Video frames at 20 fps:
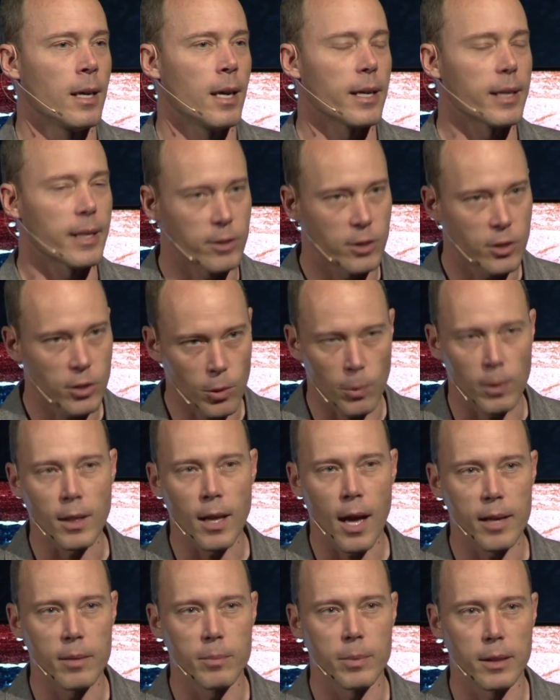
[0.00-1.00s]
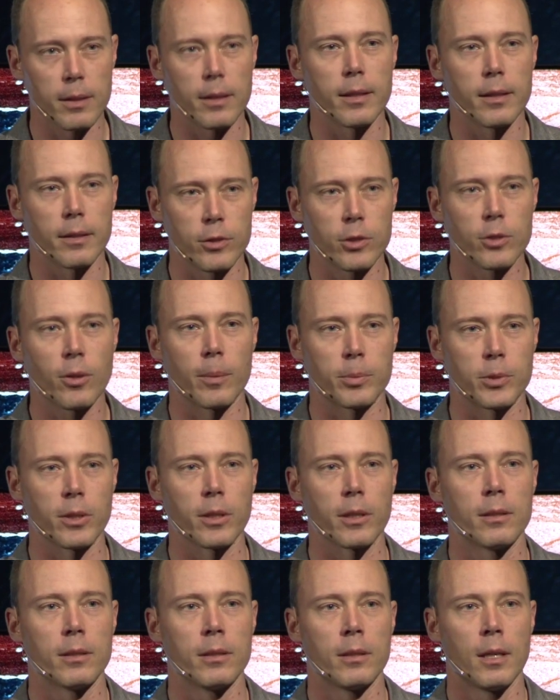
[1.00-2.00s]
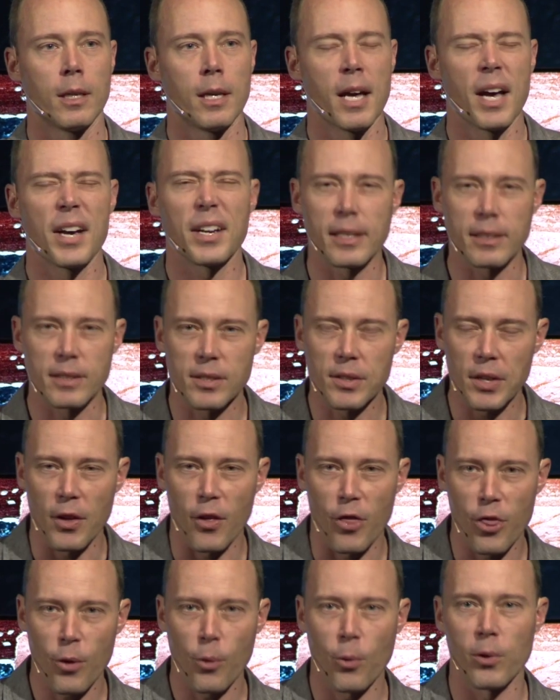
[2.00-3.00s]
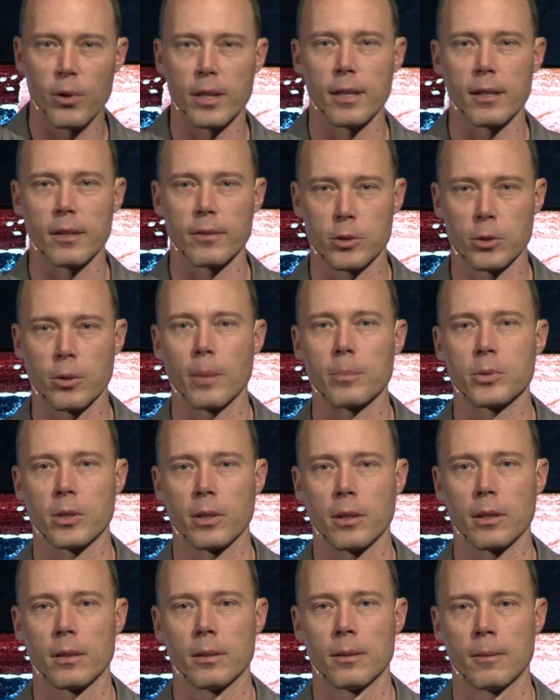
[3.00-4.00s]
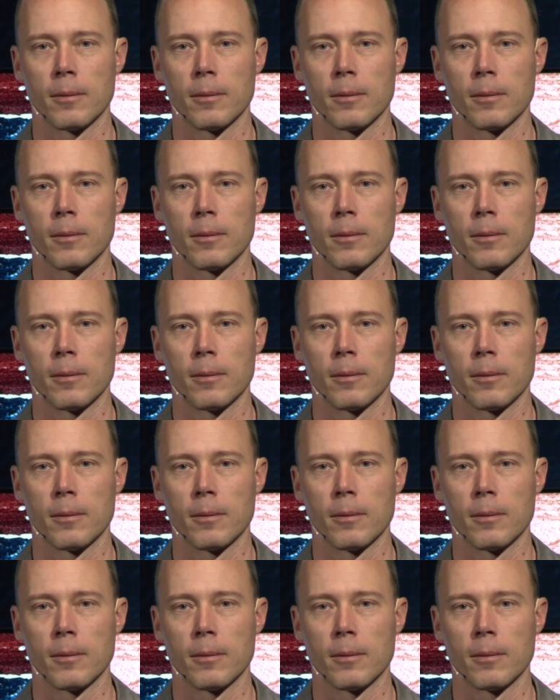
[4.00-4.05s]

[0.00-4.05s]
against the reliability of Scripture, against the authority of Scripture.